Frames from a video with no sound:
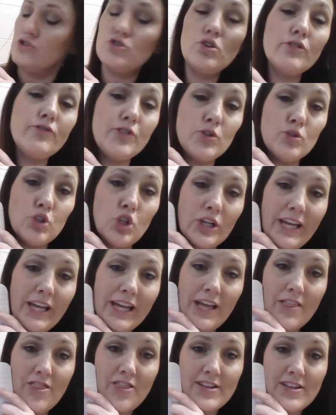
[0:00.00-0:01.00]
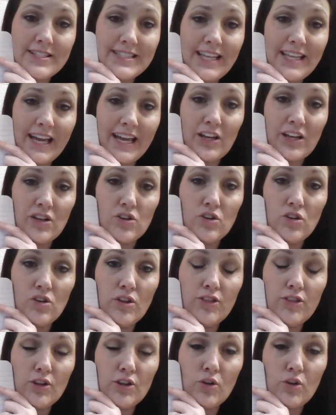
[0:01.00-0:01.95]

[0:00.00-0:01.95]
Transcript: So if you look at this angle,